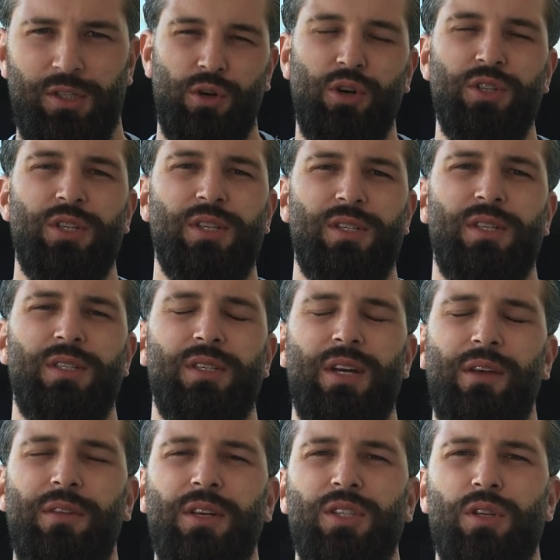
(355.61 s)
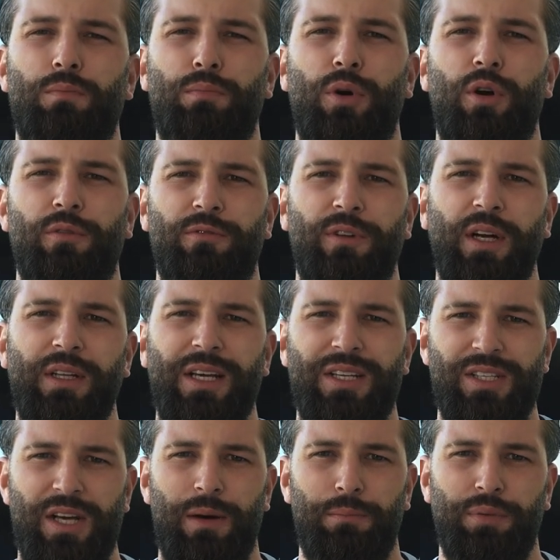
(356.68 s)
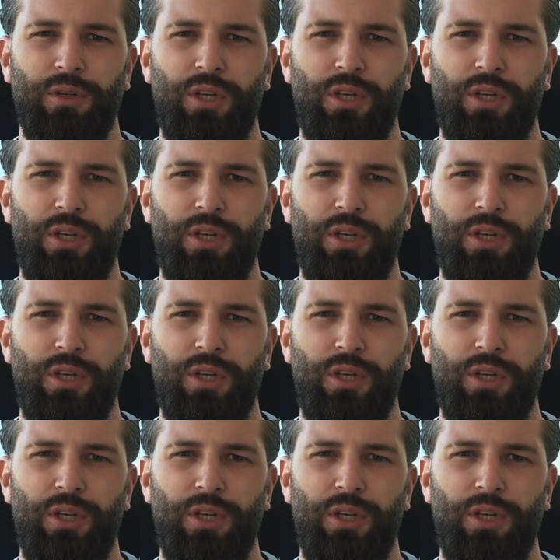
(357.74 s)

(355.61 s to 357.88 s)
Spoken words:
is, I think, is the perfect example